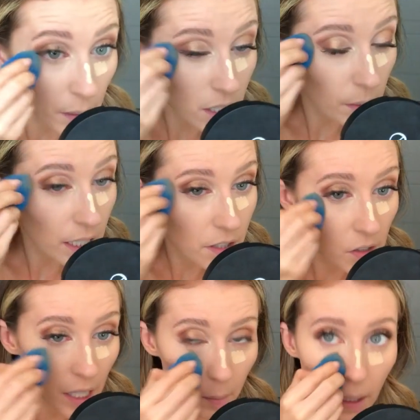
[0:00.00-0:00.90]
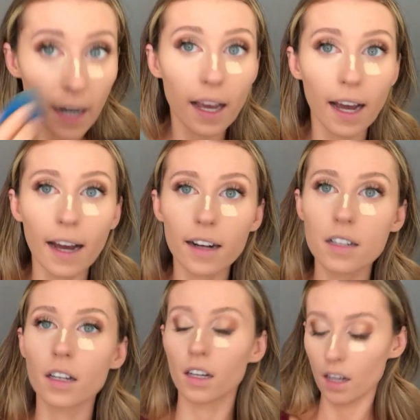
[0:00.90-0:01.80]
Yes, my Instagram got
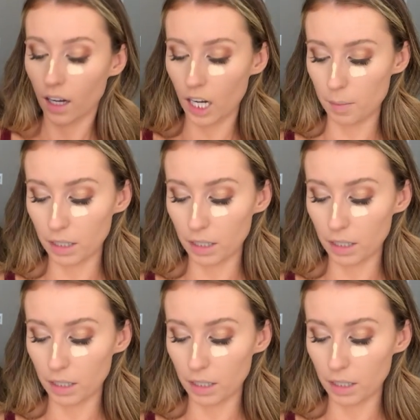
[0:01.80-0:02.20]
hacked, um,